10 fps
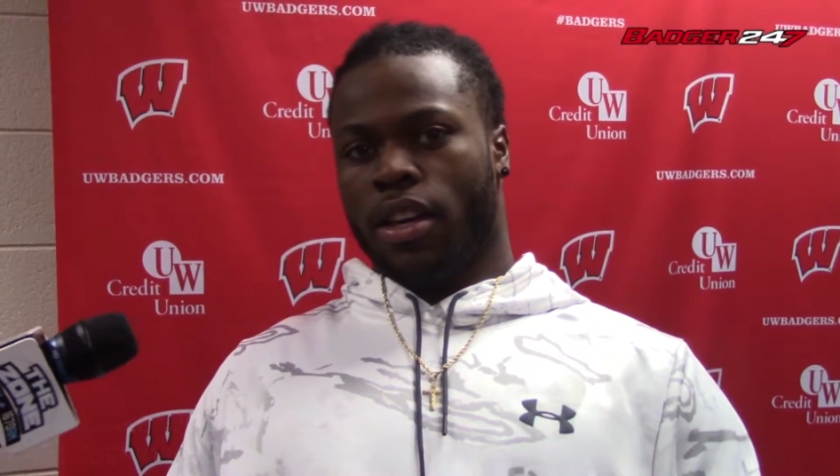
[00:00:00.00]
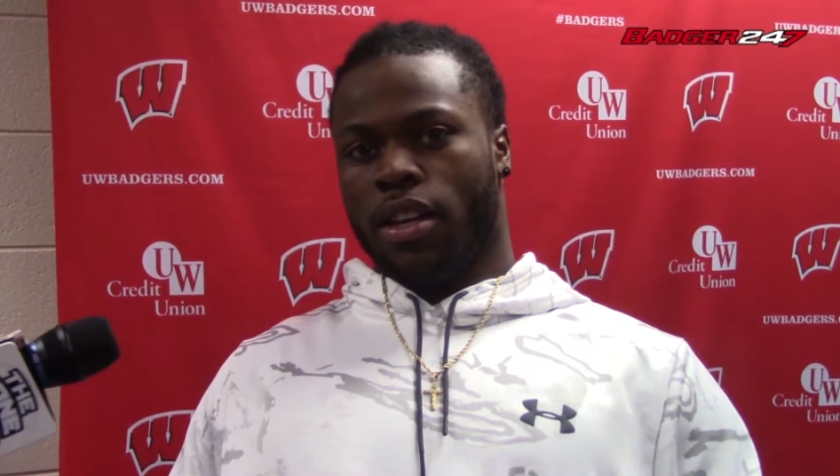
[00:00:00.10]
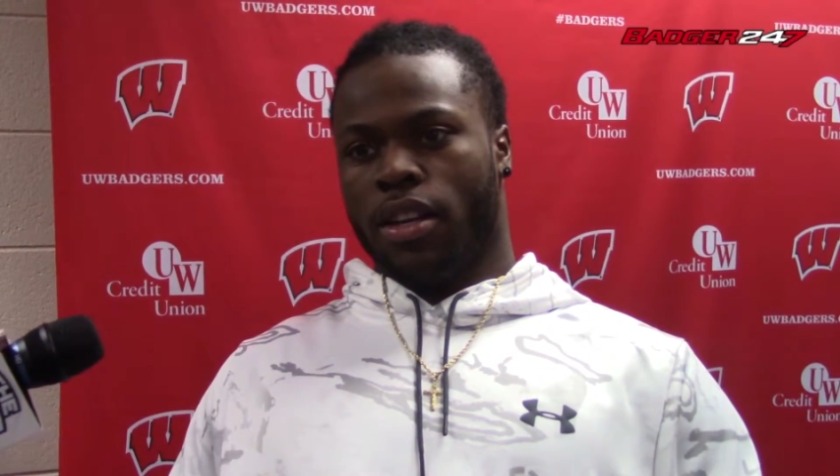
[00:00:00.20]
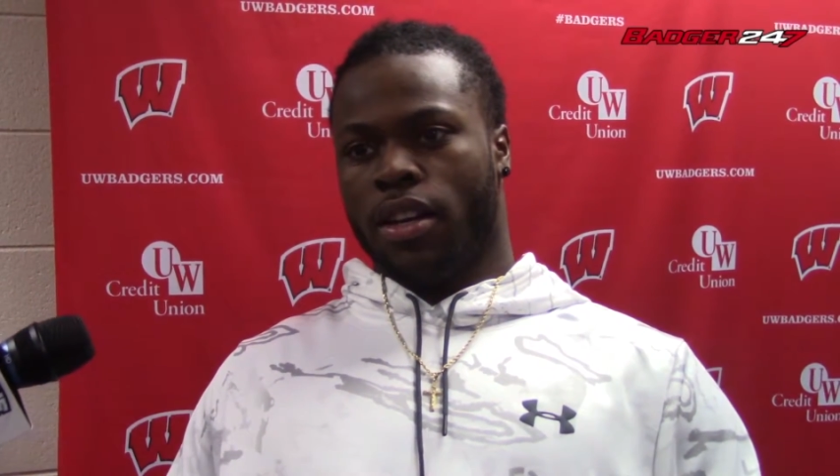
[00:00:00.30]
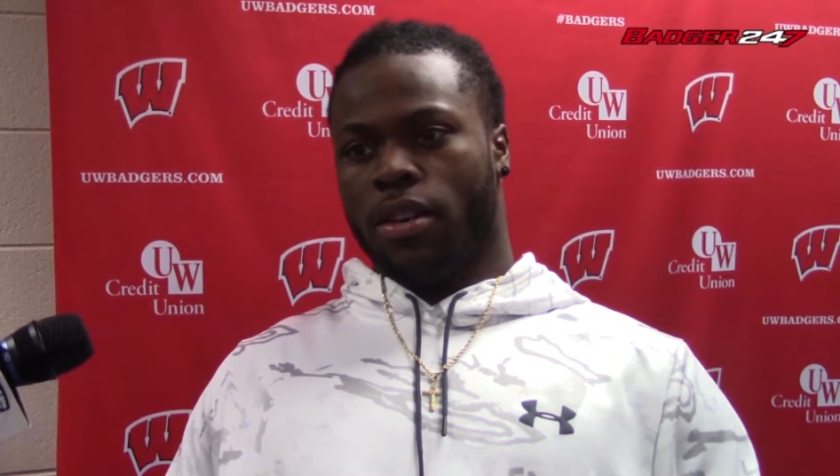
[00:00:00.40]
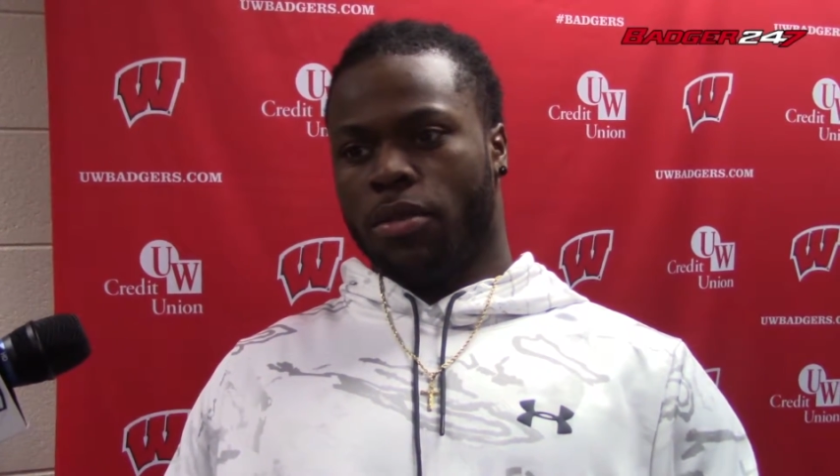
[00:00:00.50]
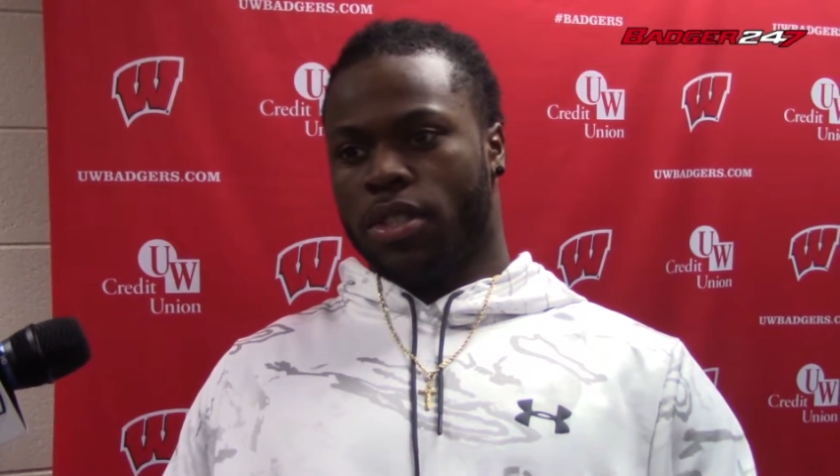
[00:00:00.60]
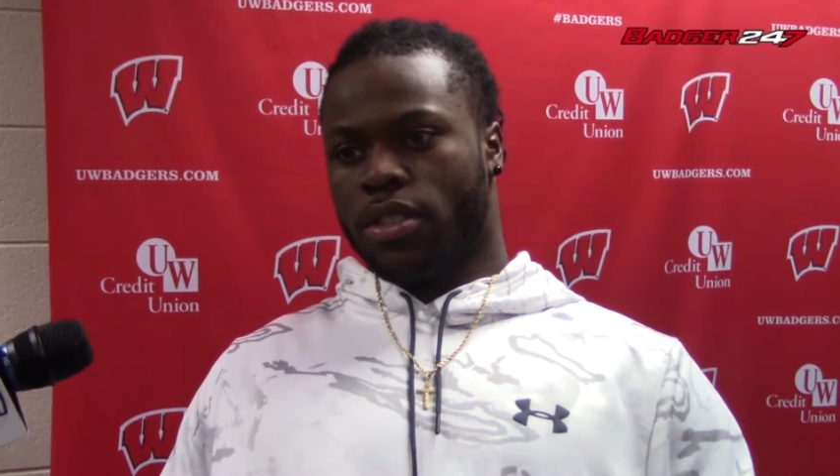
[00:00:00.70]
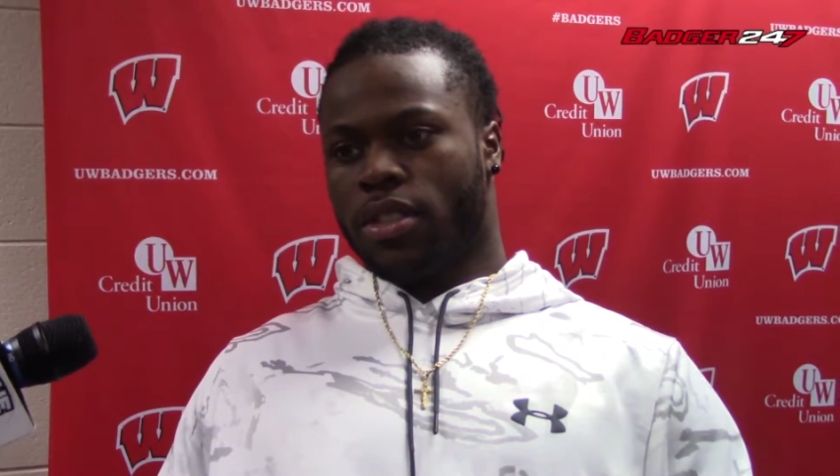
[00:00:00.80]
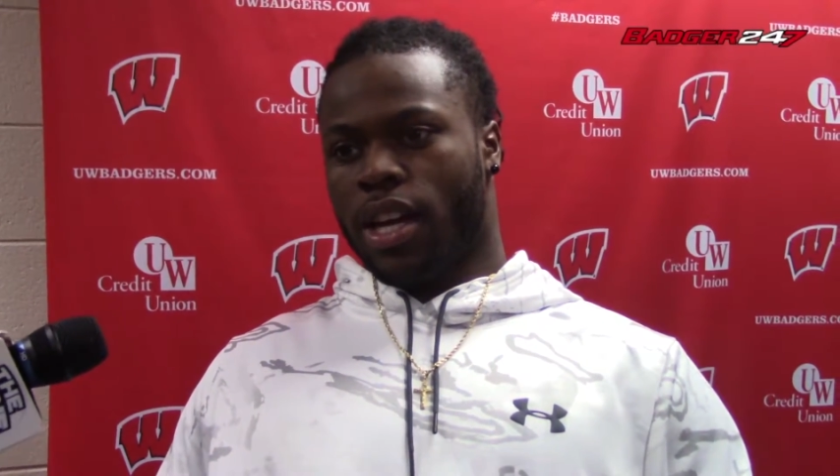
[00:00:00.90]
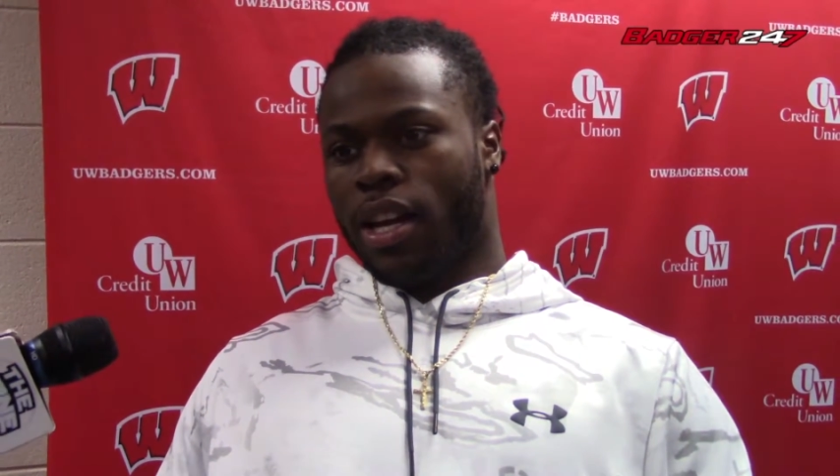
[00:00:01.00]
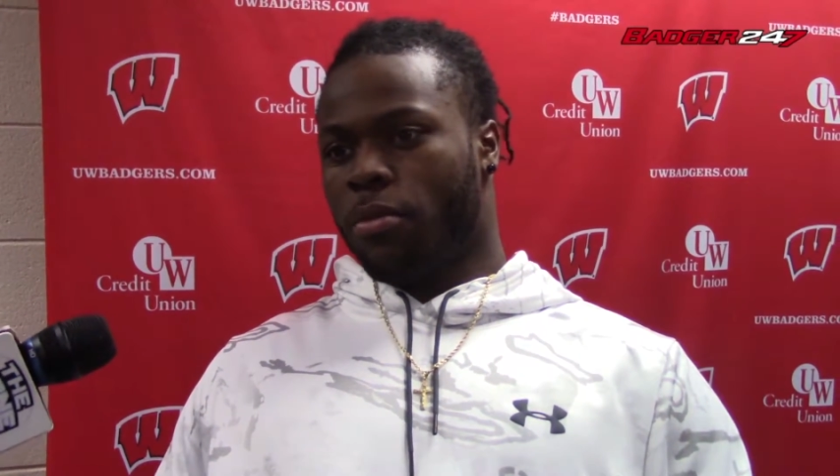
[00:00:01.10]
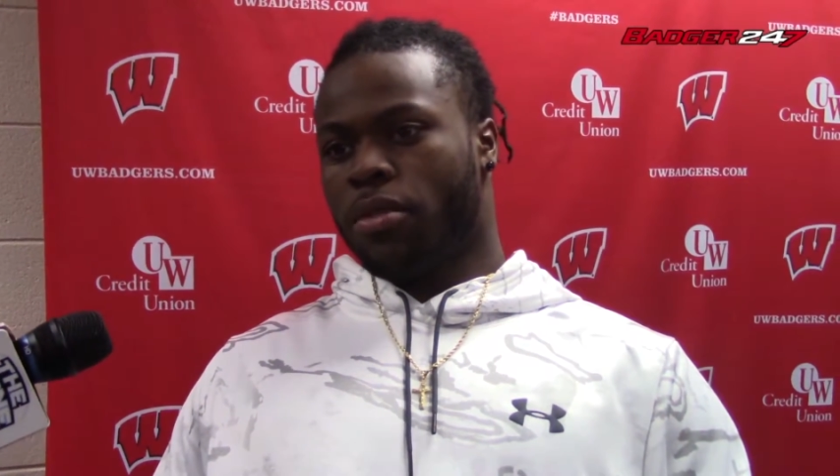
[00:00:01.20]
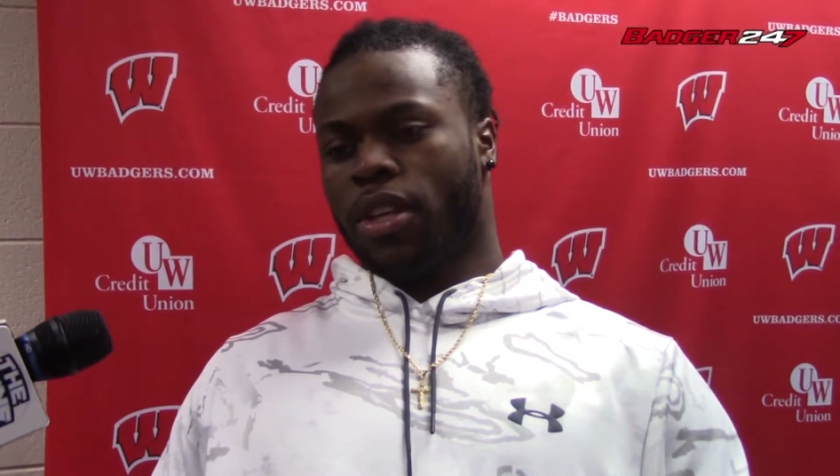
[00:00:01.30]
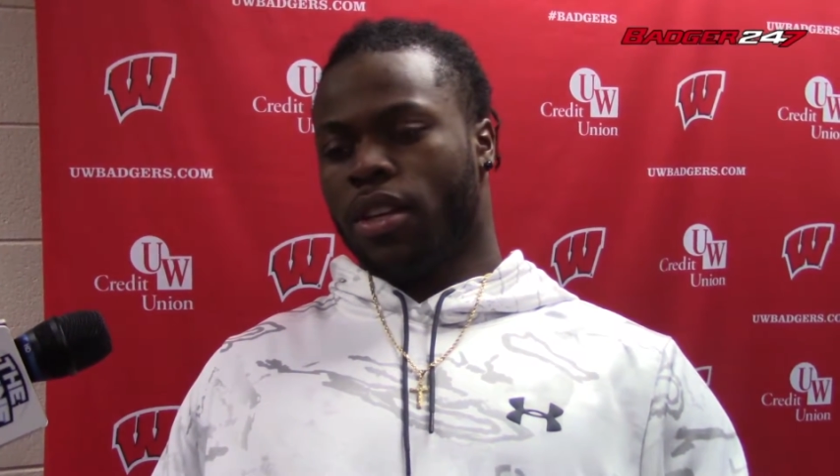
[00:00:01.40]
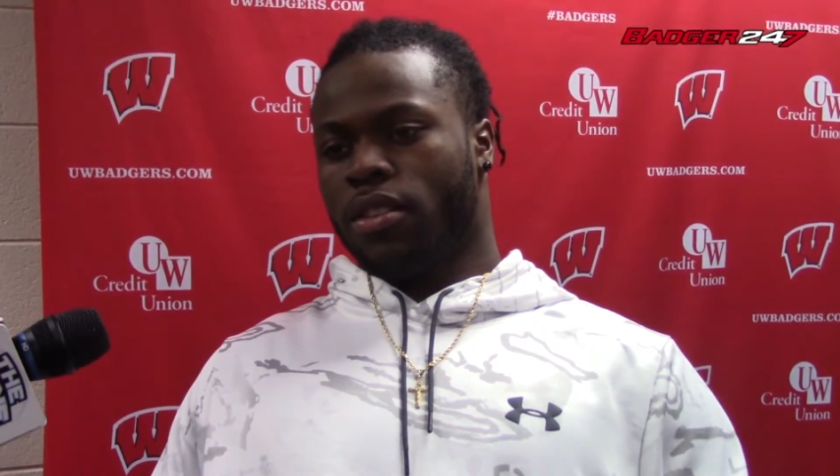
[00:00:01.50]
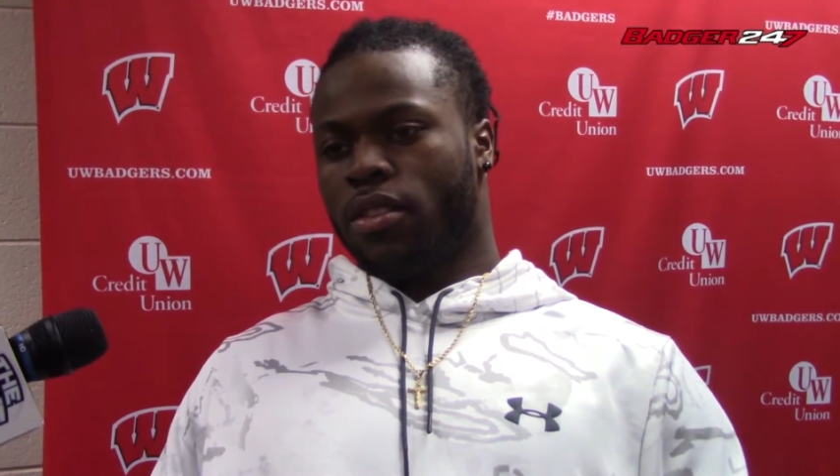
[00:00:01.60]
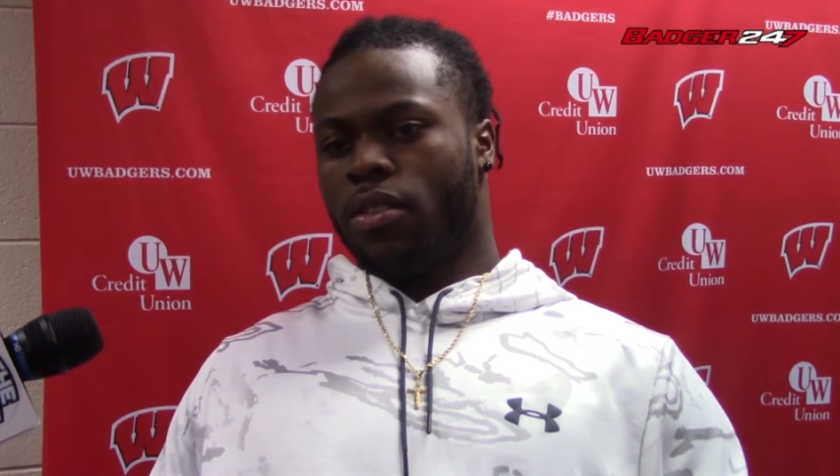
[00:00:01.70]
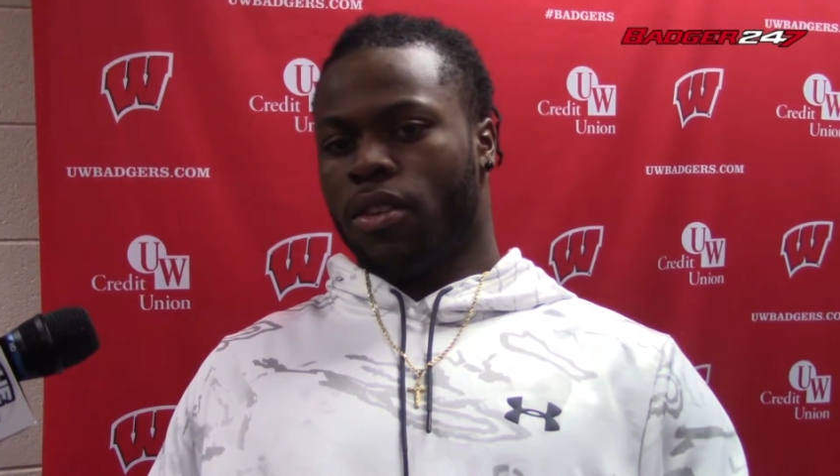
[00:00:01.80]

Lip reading: And we just got outplayed the